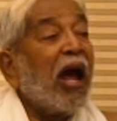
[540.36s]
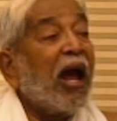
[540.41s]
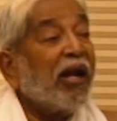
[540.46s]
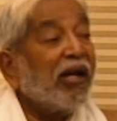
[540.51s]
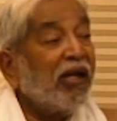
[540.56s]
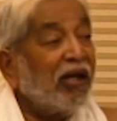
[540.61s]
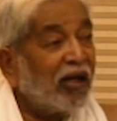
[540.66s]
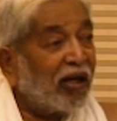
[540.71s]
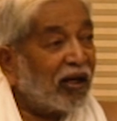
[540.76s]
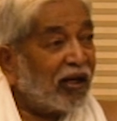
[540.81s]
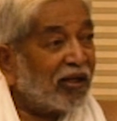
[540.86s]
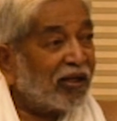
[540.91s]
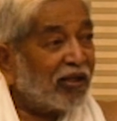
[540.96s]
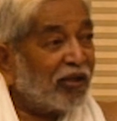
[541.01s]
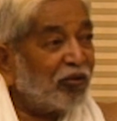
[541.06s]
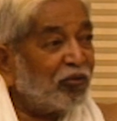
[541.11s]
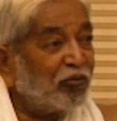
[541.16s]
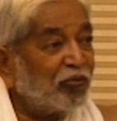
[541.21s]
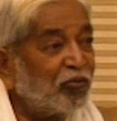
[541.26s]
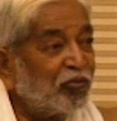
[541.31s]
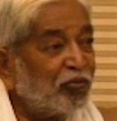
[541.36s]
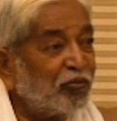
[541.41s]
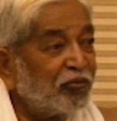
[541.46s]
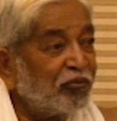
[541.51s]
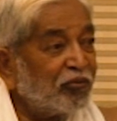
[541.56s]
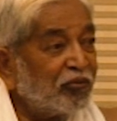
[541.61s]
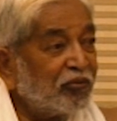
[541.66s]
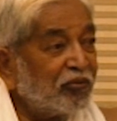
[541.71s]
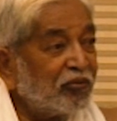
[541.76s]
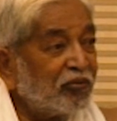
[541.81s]
and learn.
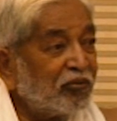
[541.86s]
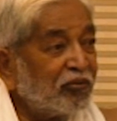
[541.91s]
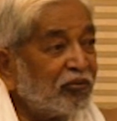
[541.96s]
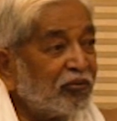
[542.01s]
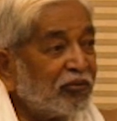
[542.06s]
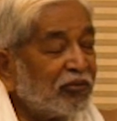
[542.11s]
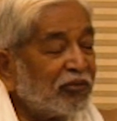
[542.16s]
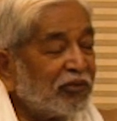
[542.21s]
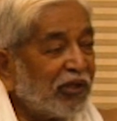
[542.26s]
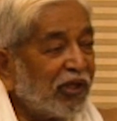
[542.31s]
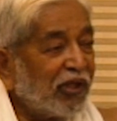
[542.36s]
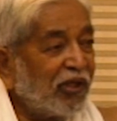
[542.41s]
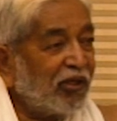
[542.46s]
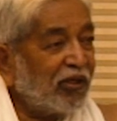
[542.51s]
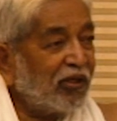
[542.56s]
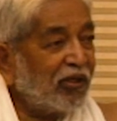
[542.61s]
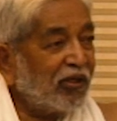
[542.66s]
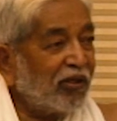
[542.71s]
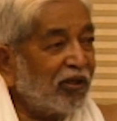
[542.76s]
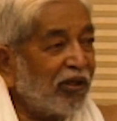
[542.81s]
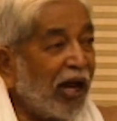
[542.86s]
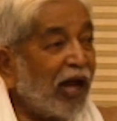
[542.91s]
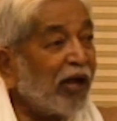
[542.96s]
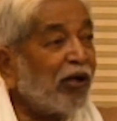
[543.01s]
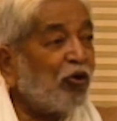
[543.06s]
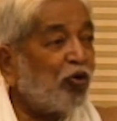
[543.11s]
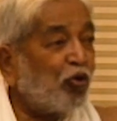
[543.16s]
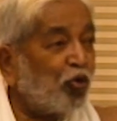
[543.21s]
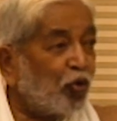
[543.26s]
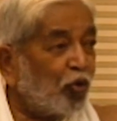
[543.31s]
See,
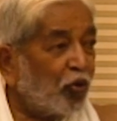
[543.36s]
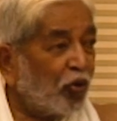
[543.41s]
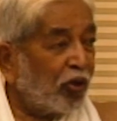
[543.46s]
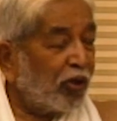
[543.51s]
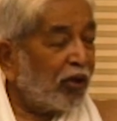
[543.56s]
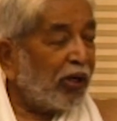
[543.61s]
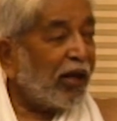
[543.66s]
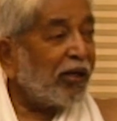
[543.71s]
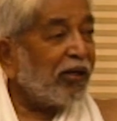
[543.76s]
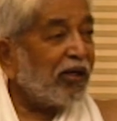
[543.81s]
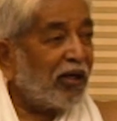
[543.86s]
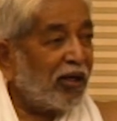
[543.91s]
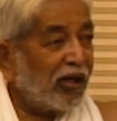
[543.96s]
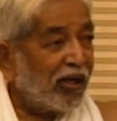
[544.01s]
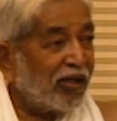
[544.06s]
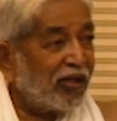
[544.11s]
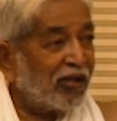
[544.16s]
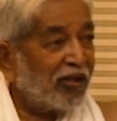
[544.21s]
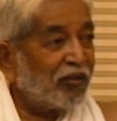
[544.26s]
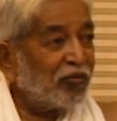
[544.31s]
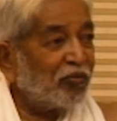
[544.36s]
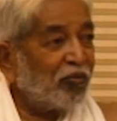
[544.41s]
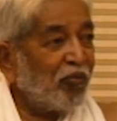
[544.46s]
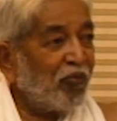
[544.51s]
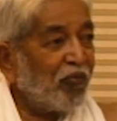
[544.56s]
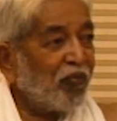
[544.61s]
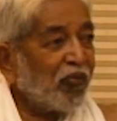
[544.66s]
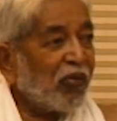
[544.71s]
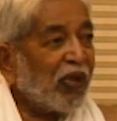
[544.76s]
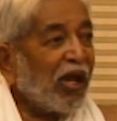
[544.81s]
and do and learn,
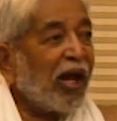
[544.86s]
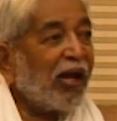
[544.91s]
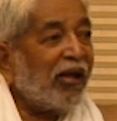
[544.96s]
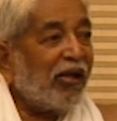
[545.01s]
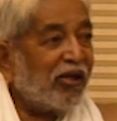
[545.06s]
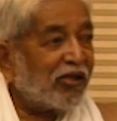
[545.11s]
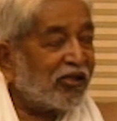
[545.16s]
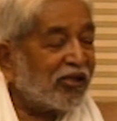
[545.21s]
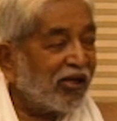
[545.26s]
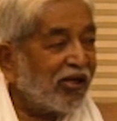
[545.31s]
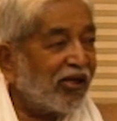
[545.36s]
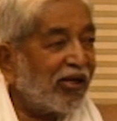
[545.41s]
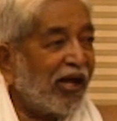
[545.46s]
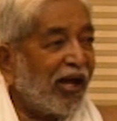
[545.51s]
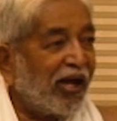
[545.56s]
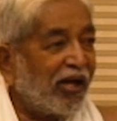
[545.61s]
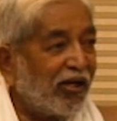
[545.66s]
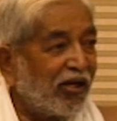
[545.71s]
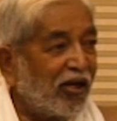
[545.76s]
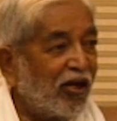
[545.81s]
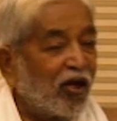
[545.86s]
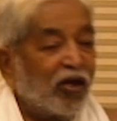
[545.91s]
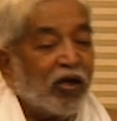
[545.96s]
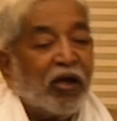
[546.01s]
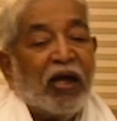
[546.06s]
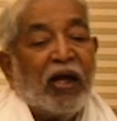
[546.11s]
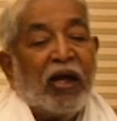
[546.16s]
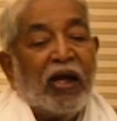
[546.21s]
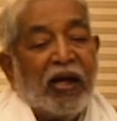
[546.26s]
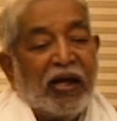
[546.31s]
and listen and learn.
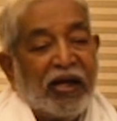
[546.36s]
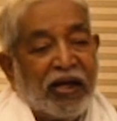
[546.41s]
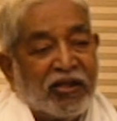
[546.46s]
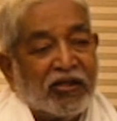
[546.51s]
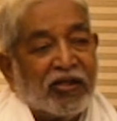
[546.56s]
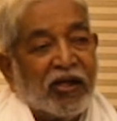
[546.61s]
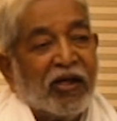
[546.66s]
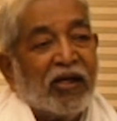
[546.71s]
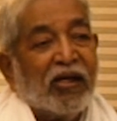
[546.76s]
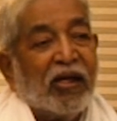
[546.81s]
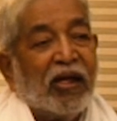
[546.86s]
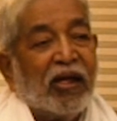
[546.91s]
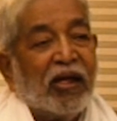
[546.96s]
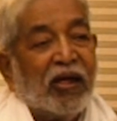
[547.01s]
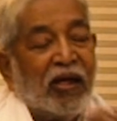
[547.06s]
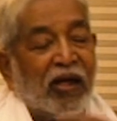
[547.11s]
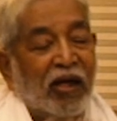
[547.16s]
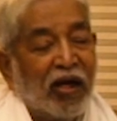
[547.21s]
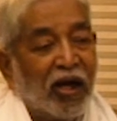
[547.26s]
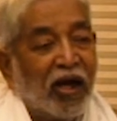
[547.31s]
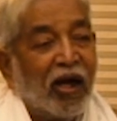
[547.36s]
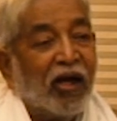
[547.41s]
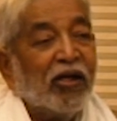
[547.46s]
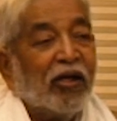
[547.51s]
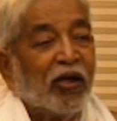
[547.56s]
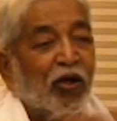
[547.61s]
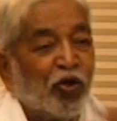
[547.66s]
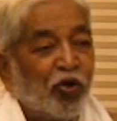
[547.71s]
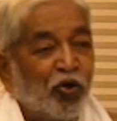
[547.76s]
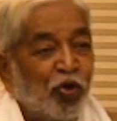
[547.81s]
Listen,
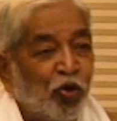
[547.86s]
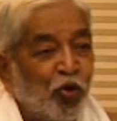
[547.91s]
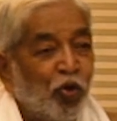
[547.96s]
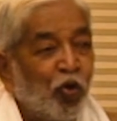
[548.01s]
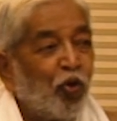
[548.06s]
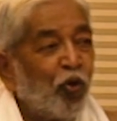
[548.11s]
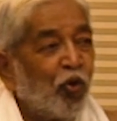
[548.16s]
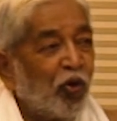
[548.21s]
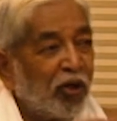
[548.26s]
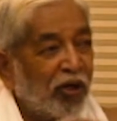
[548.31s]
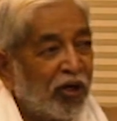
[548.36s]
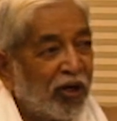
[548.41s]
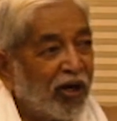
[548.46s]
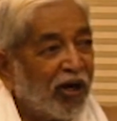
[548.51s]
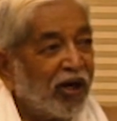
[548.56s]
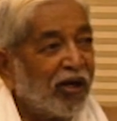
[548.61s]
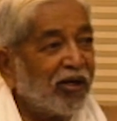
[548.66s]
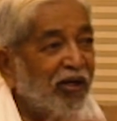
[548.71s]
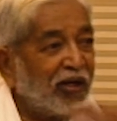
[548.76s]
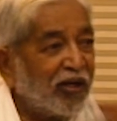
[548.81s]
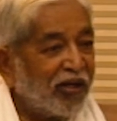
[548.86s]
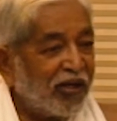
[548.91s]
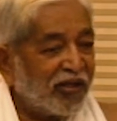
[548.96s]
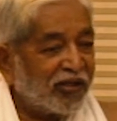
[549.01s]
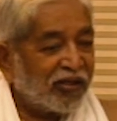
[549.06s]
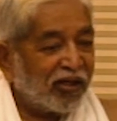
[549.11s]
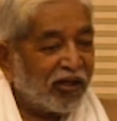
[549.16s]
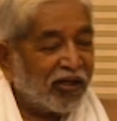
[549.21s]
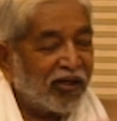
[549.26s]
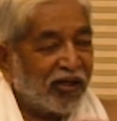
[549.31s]
learn, do, learn,
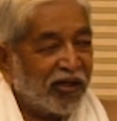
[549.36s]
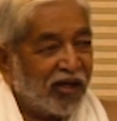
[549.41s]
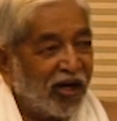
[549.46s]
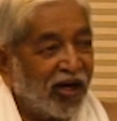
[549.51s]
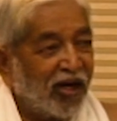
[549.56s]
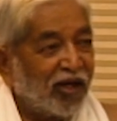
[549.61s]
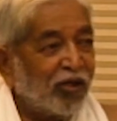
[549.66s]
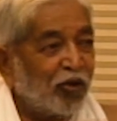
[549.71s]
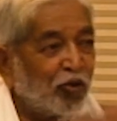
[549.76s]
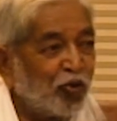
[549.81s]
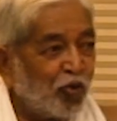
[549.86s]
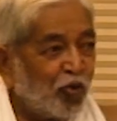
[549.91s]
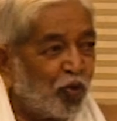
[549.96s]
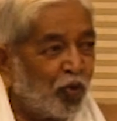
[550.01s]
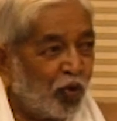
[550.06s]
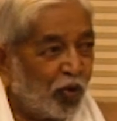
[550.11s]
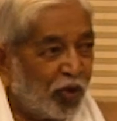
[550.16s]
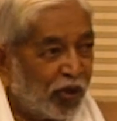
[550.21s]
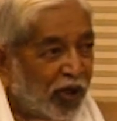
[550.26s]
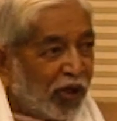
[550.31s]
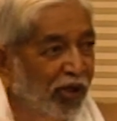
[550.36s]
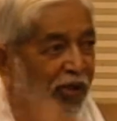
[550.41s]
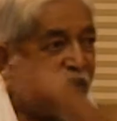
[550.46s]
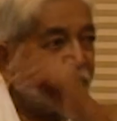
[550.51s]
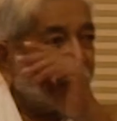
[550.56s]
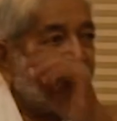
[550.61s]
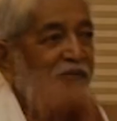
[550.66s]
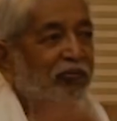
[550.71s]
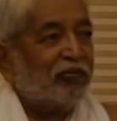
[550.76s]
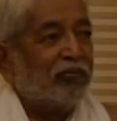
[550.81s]
listen, learn, do,
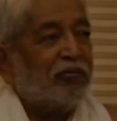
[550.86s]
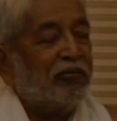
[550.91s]
learn.